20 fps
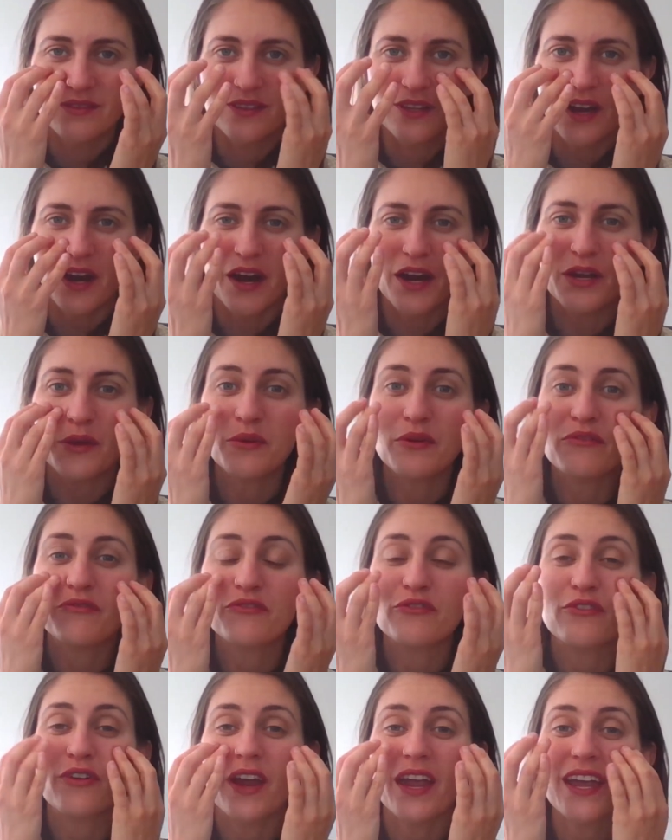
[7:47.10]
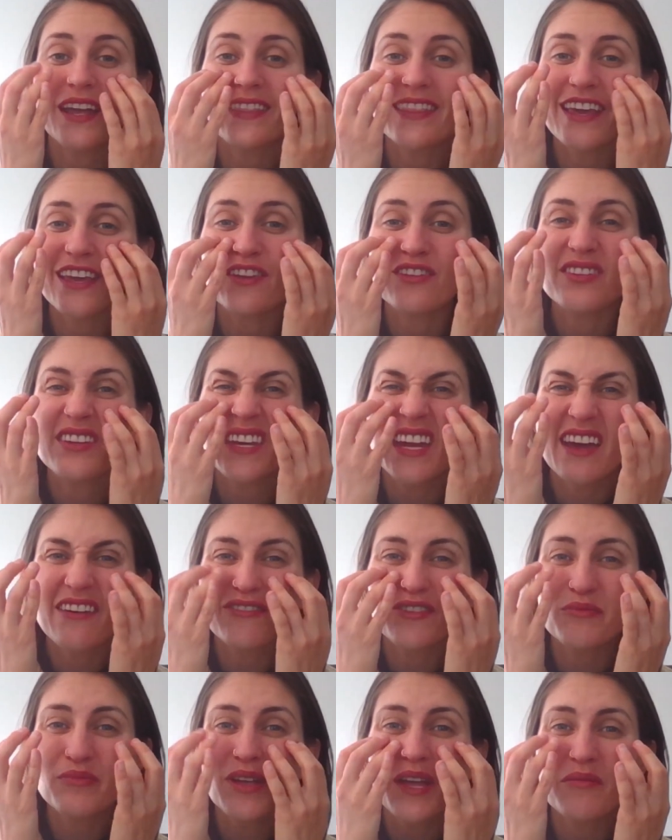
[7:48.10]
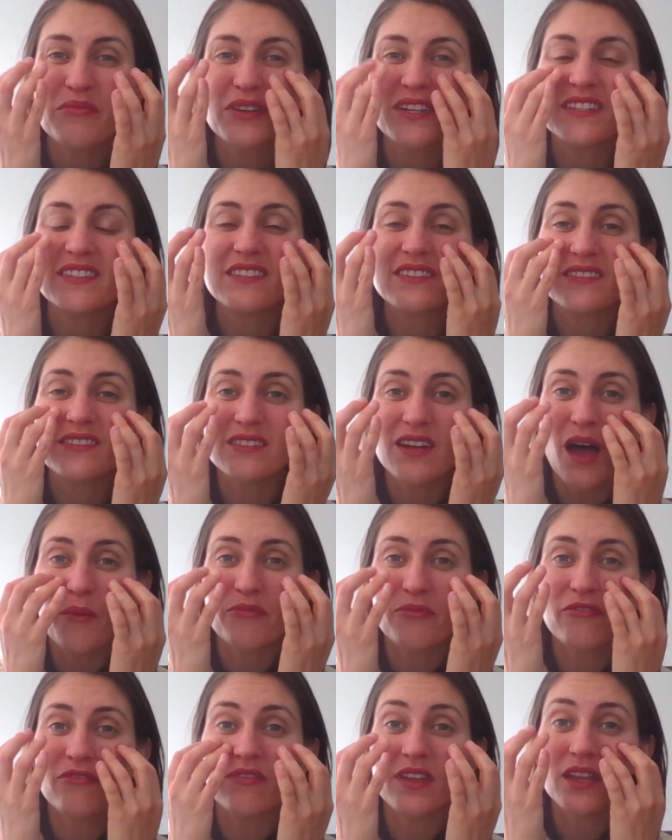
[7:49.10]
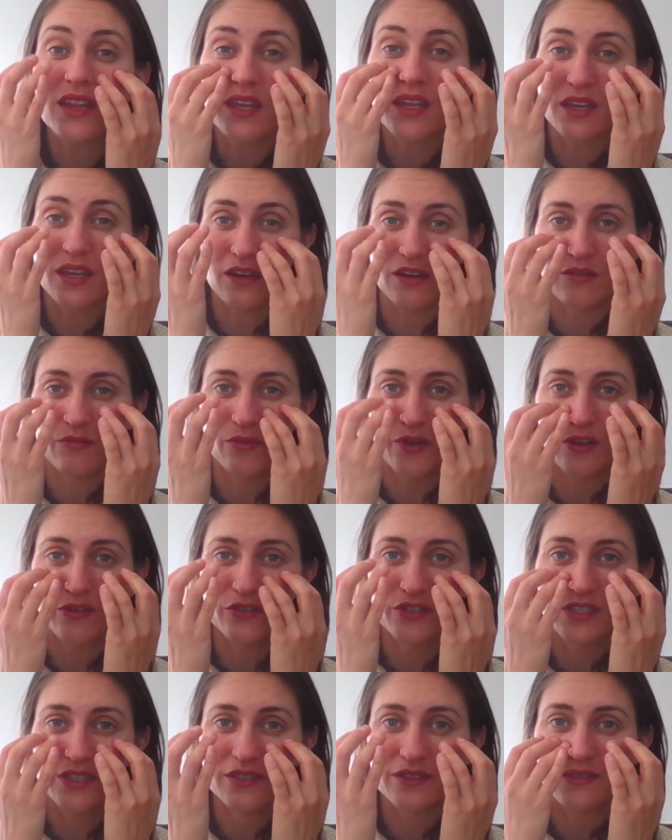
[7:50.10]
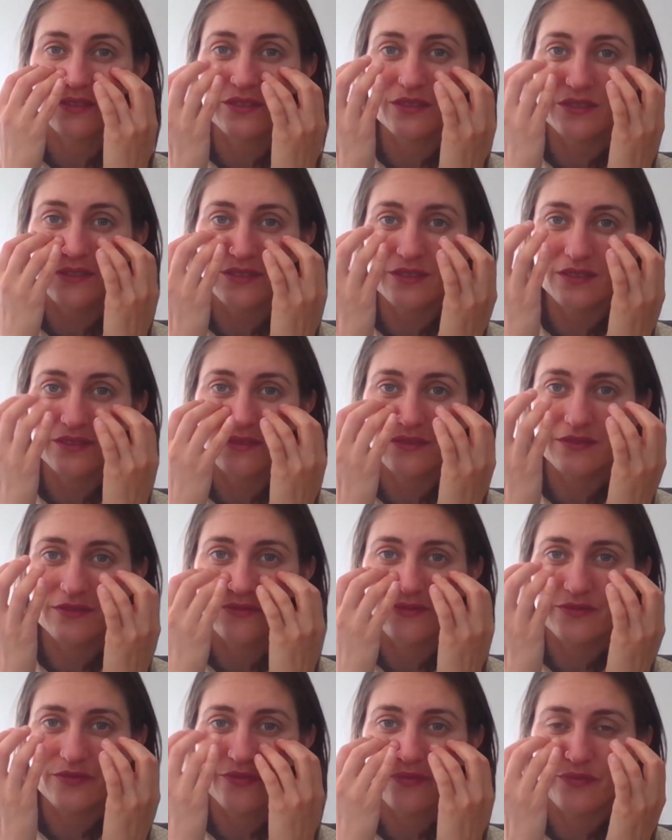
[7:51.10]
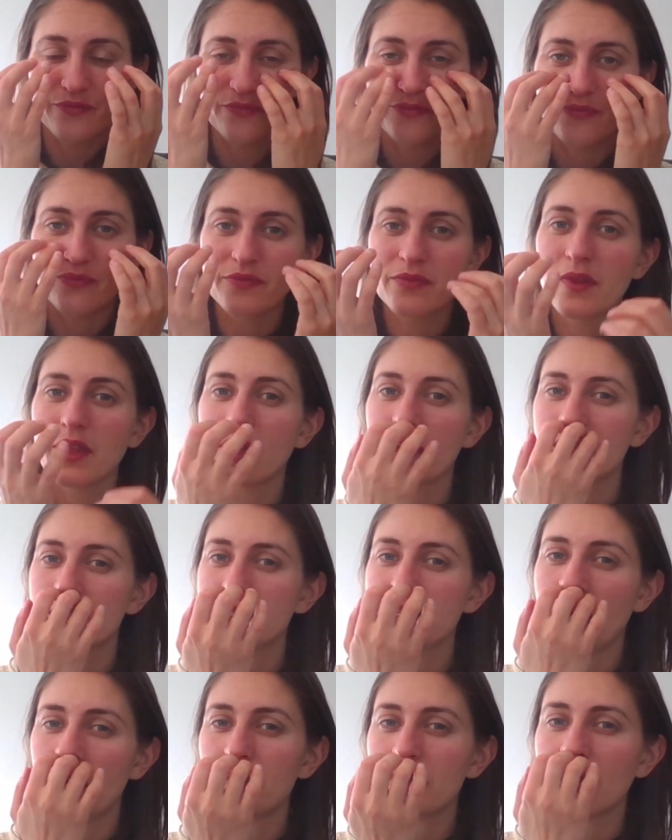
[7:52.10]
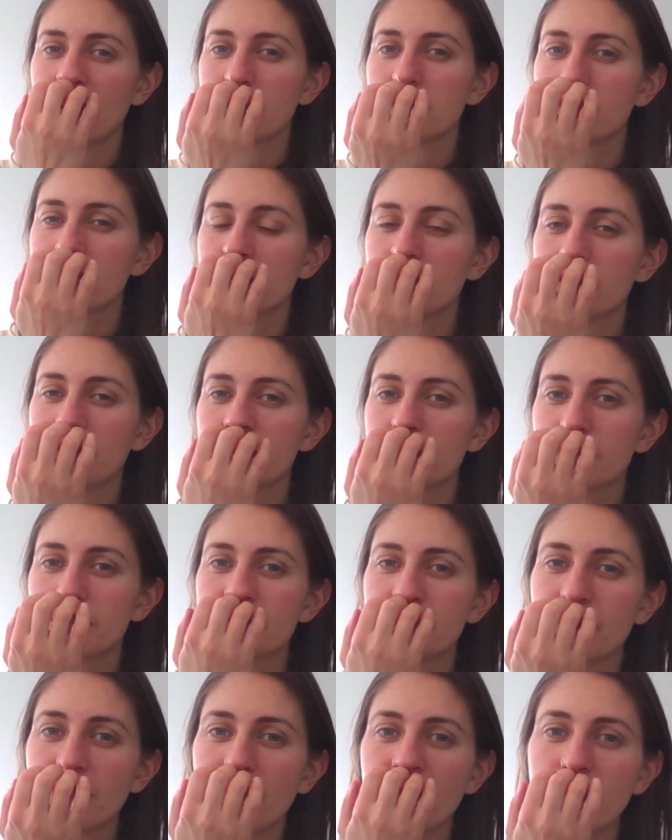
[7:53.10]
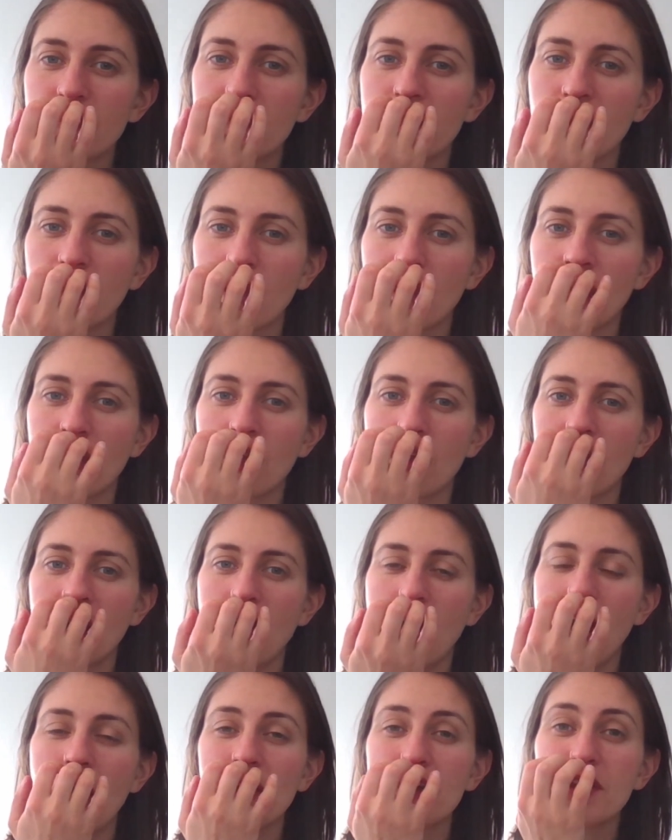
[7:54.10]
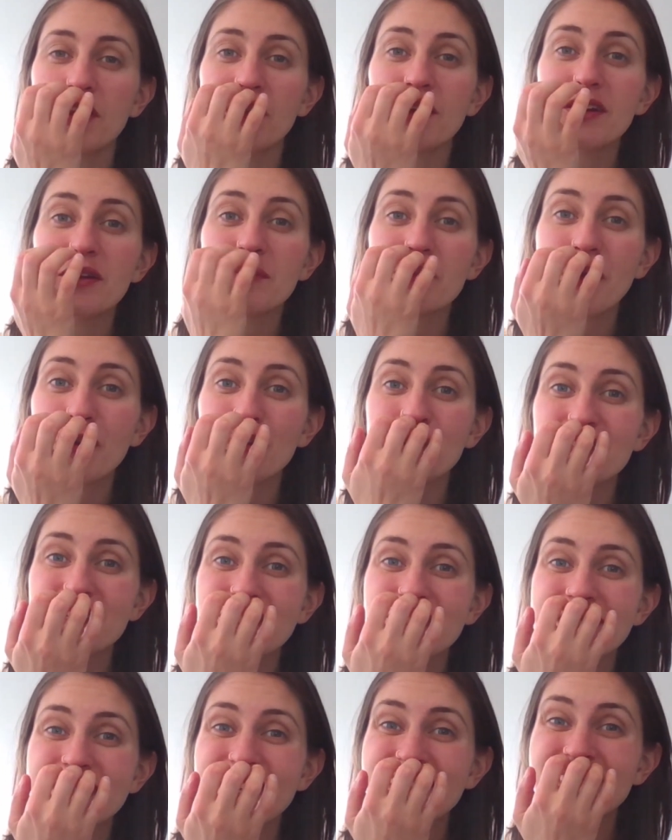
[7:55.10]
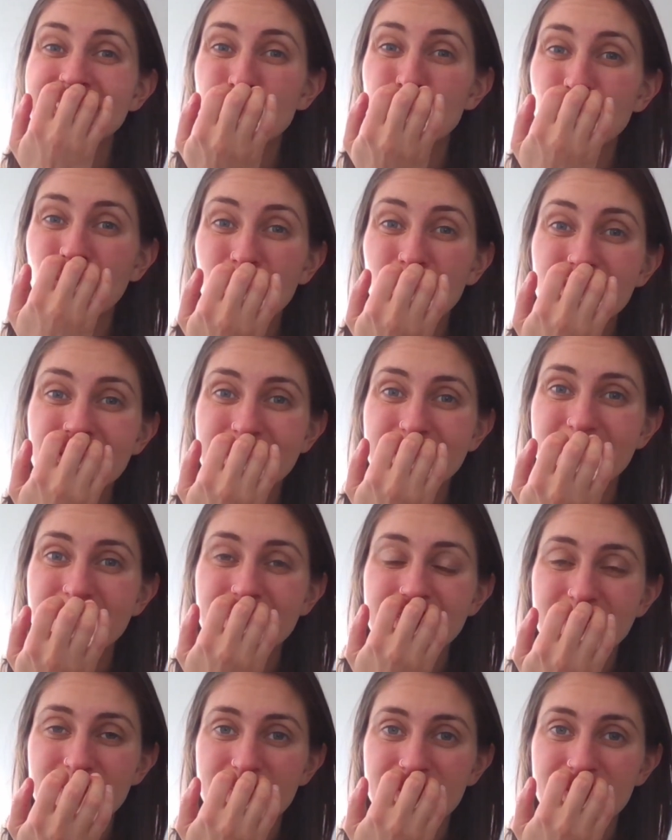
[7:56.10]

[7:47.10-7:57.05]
Are you afraid that you'll never be able to stop feeling your emotions? Tapping under the nose. Are your emotions explosive?